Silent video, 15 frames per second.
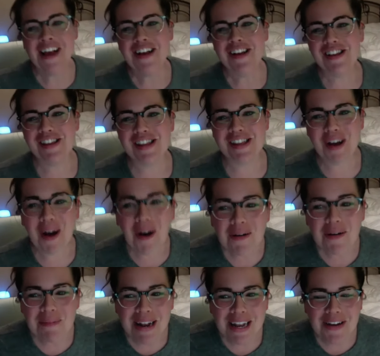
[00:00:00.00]
So
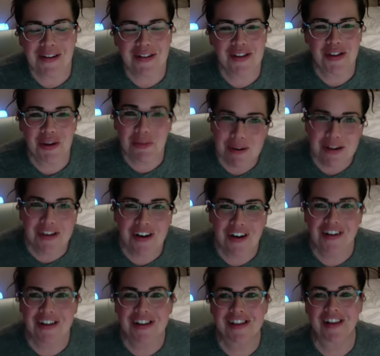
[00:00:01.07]
many new superstar
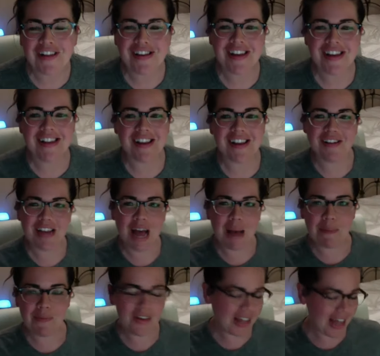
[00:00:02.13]
consultants on top
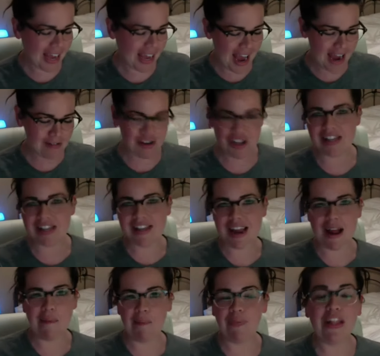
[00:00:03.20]
of it. Like, I just
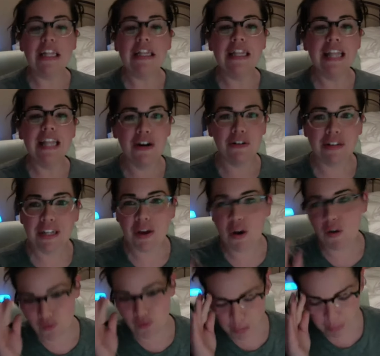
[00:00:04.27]
am literally
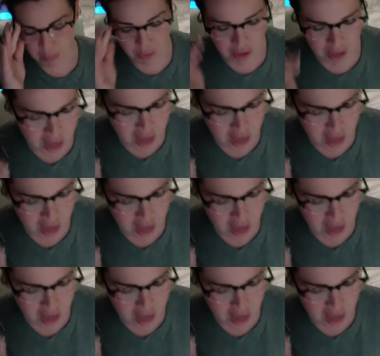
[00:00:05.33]
over the moon.